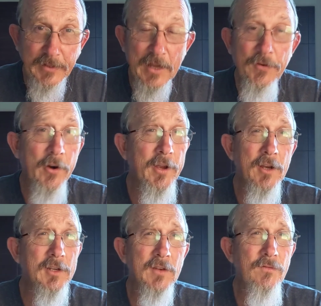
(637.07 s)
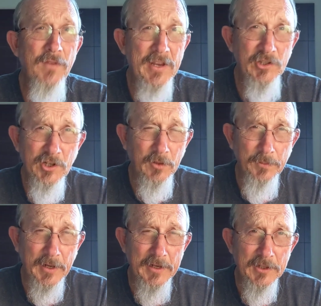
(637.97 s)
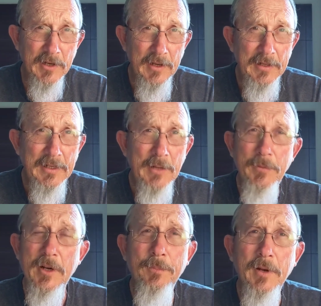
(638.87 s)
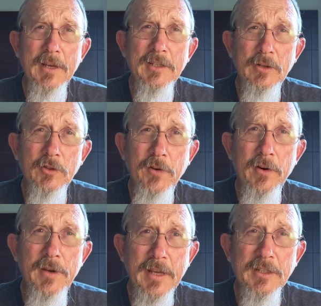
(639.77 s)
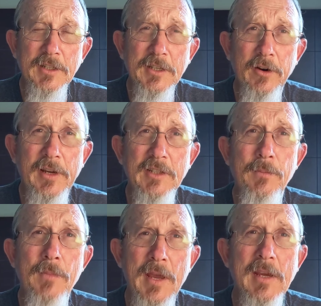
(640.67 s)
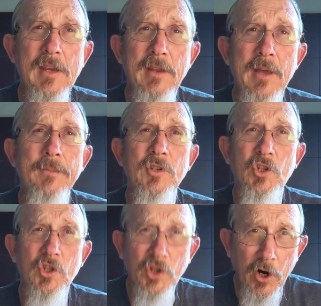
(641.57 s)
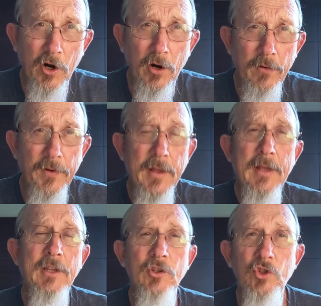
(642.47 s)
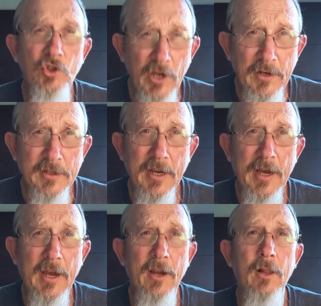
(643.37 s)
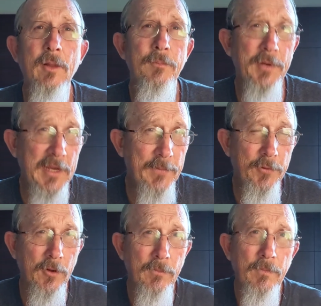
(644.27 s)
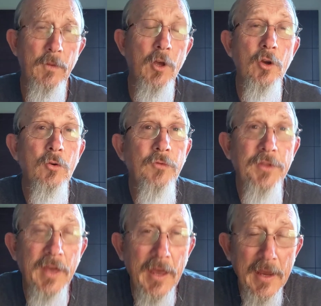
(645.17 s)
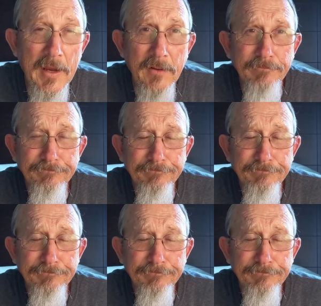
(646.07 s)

a very unconventional place, but a place that was very necessary. He's making them serve Gentile people who they